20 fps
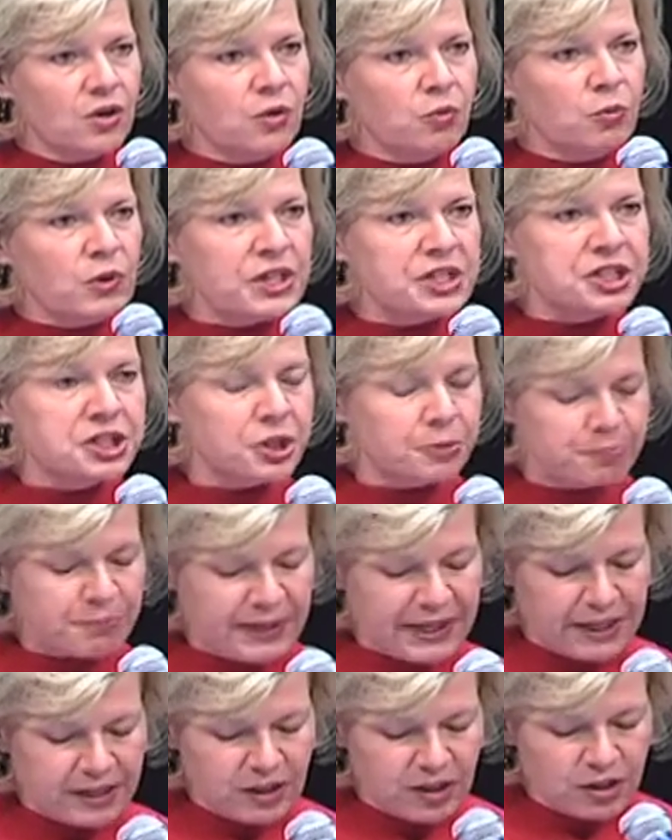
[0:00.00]
We should
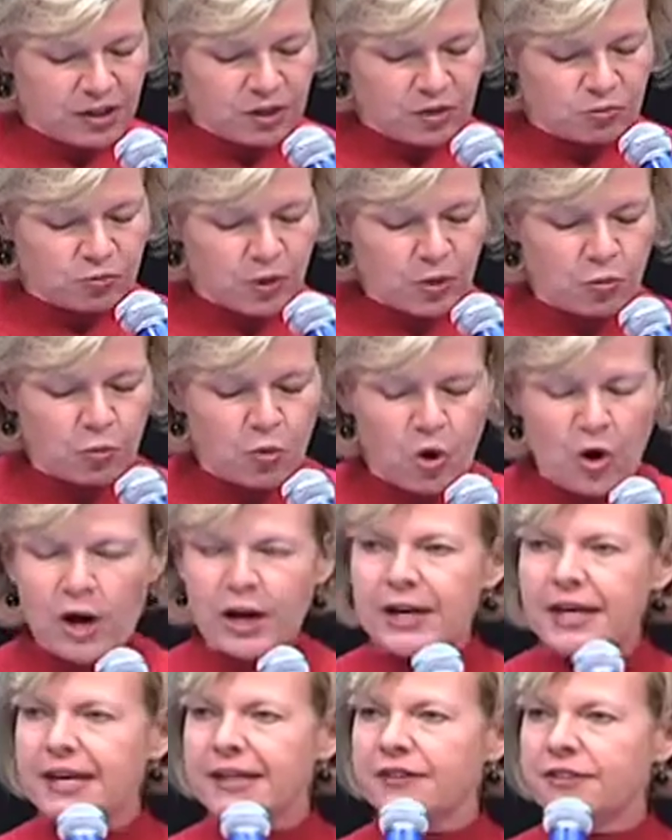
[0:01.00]
be
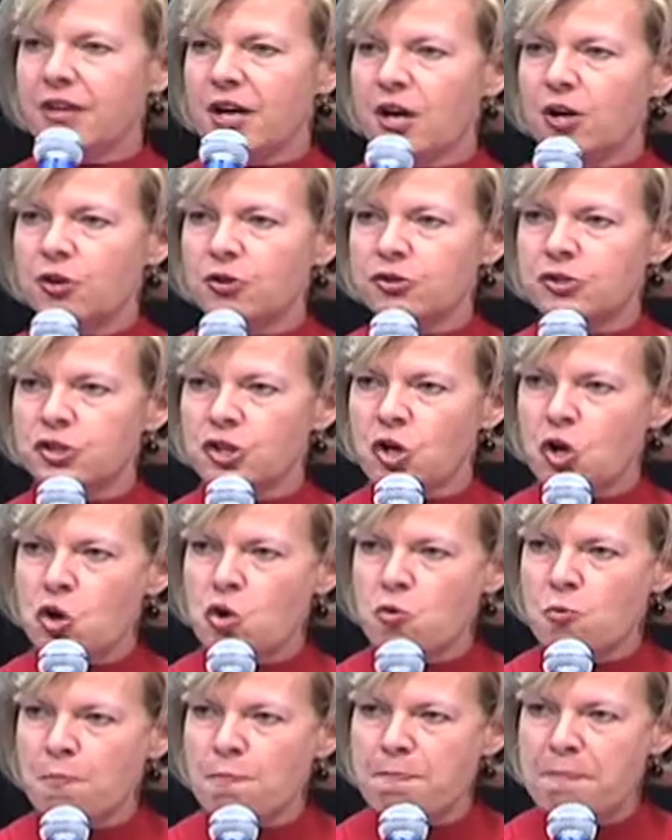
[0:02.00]
rewarding those
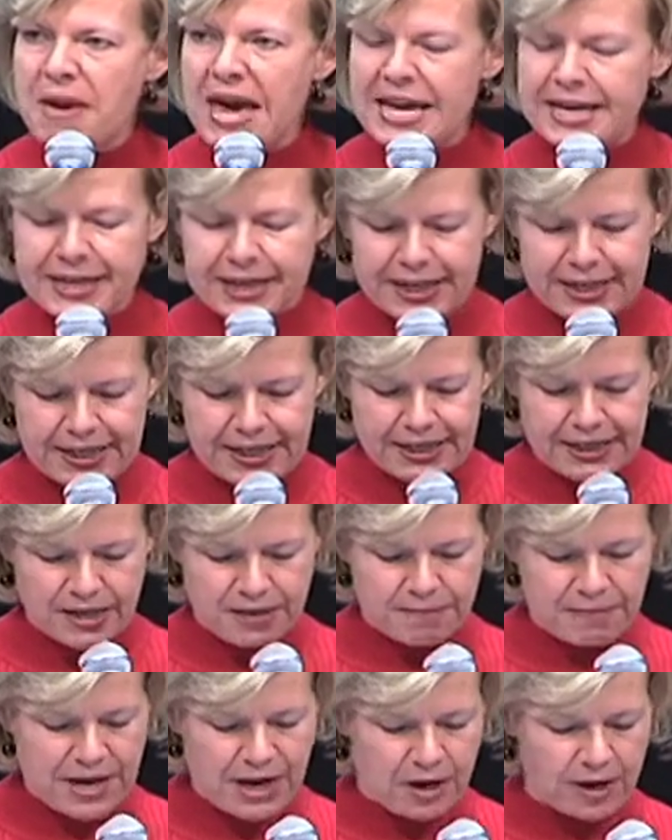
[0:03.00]
who make it in
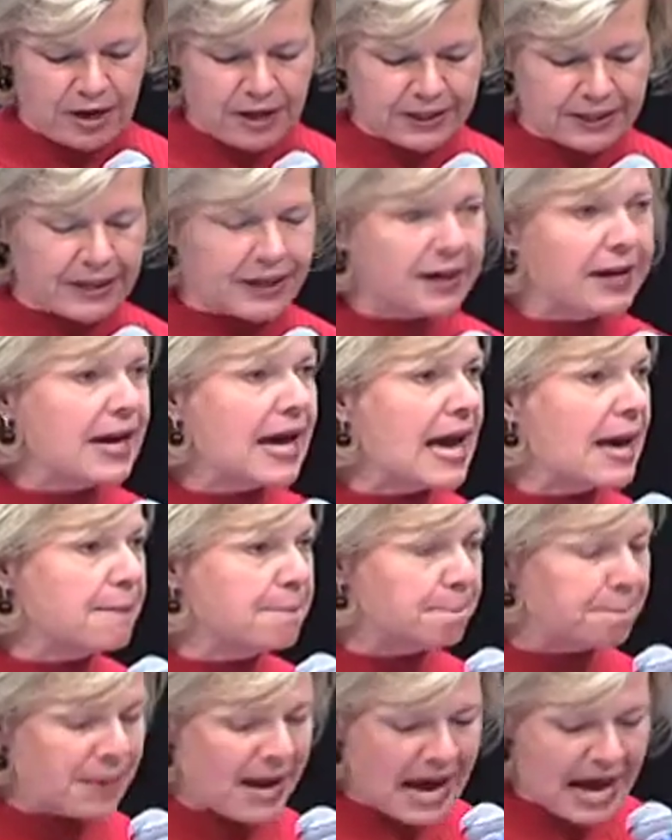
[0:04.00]
America
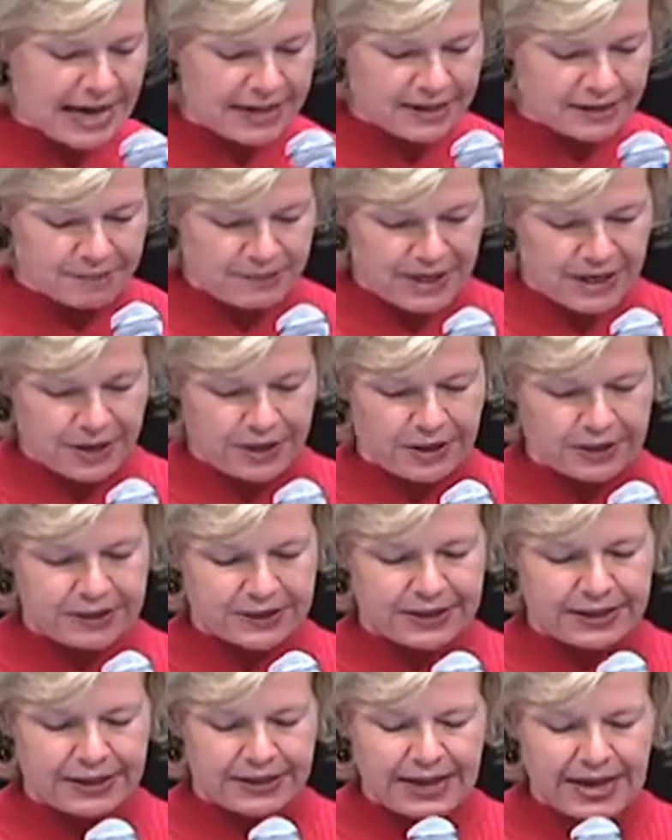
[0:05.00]
and buy
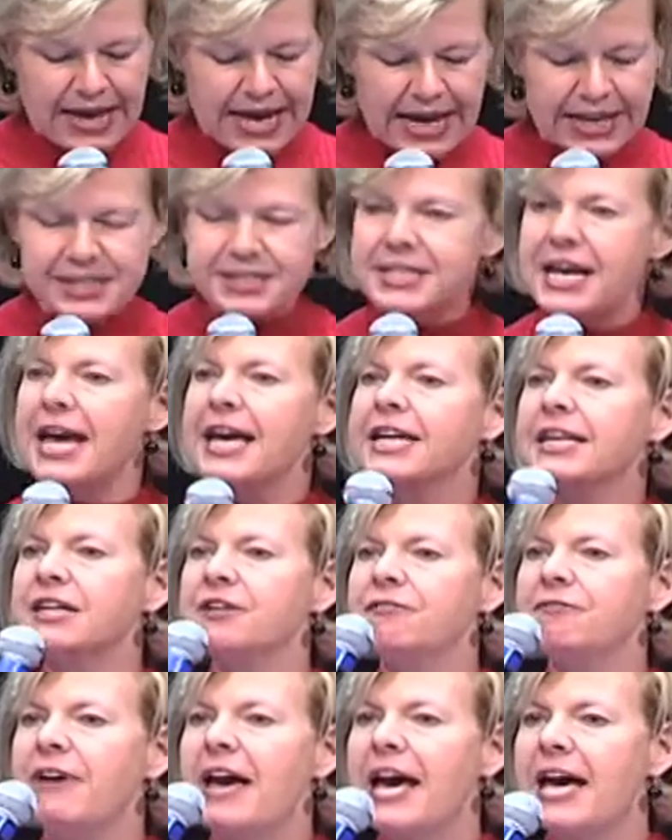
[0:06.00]
American and take
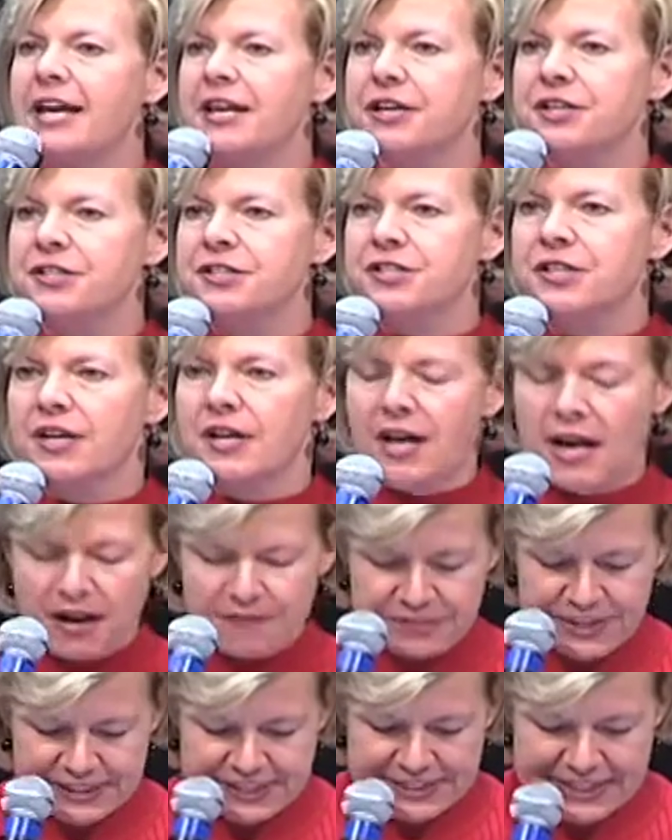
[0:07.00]
advantage
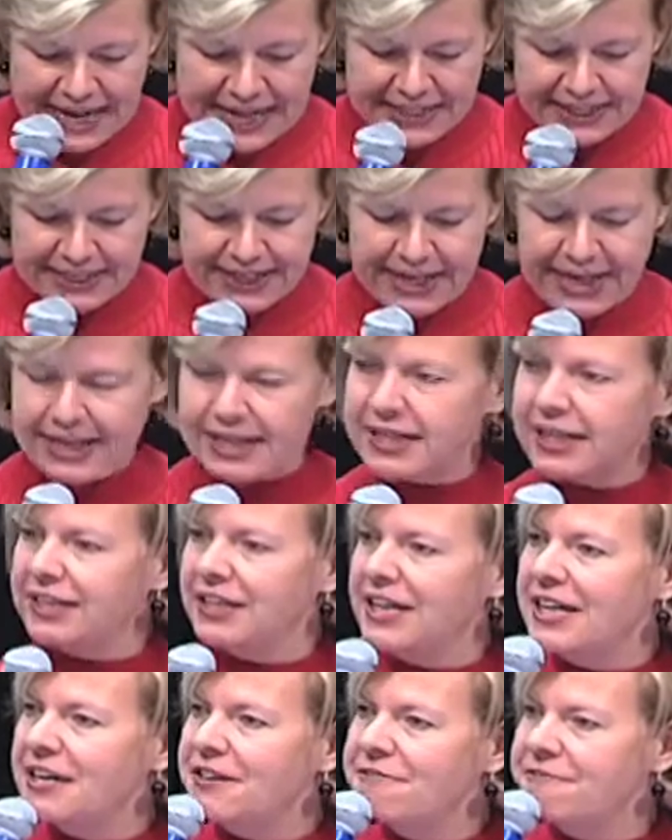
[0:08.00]
of the
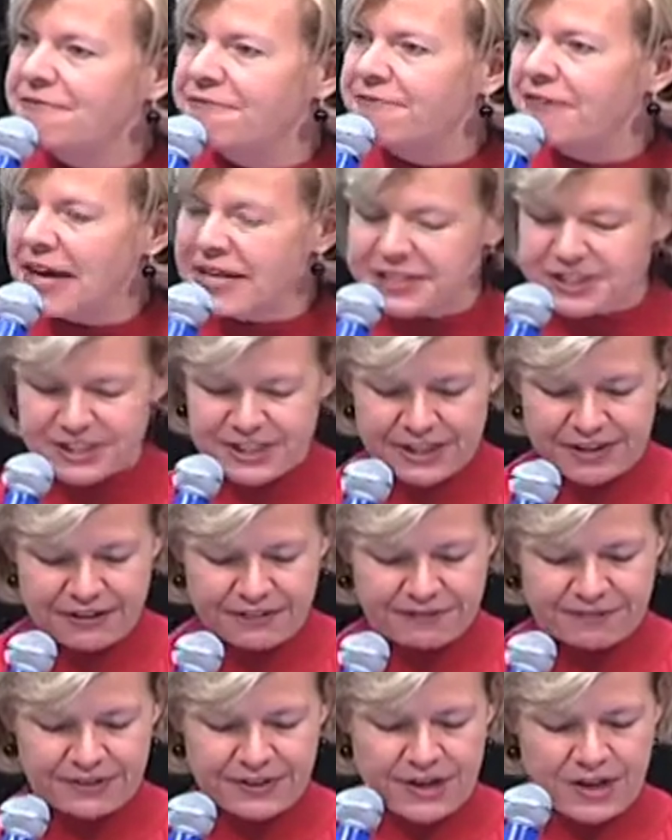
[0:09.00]
dedicated,
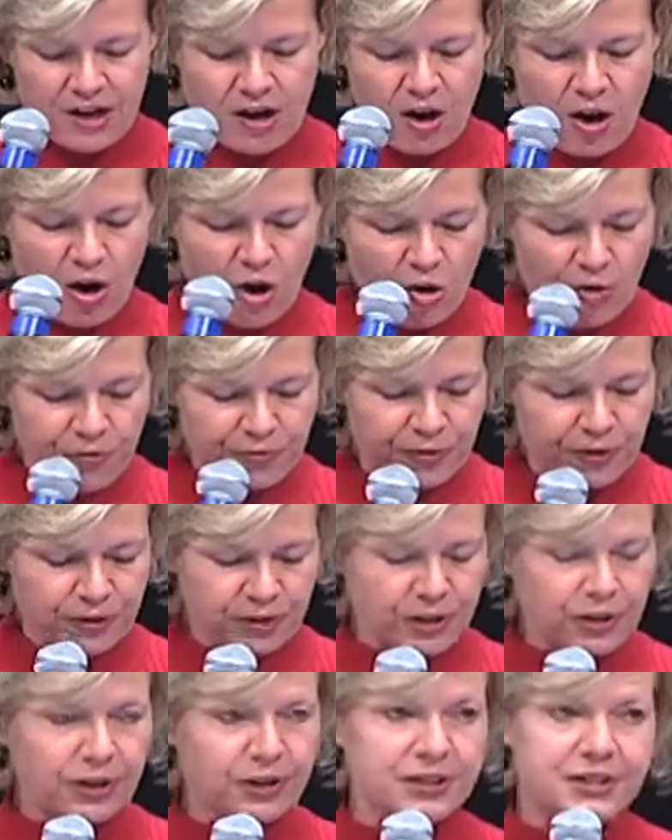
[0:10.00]
inventive,
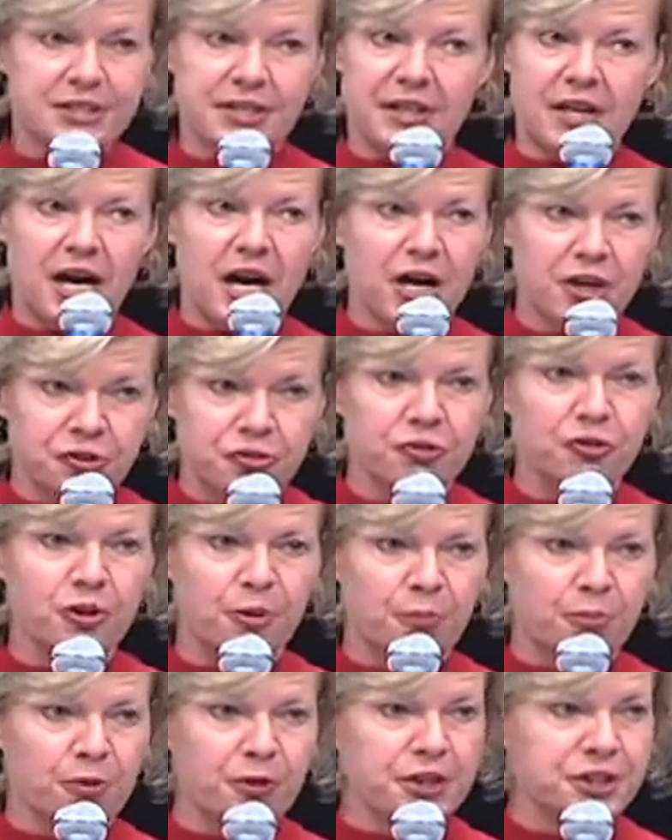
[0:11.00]
overlooked, and
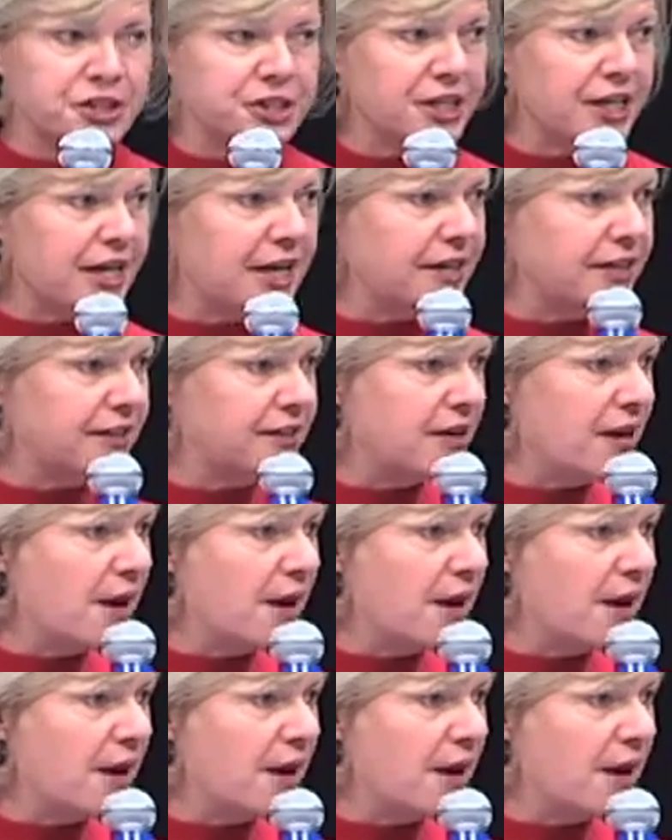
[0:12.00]
underappreciated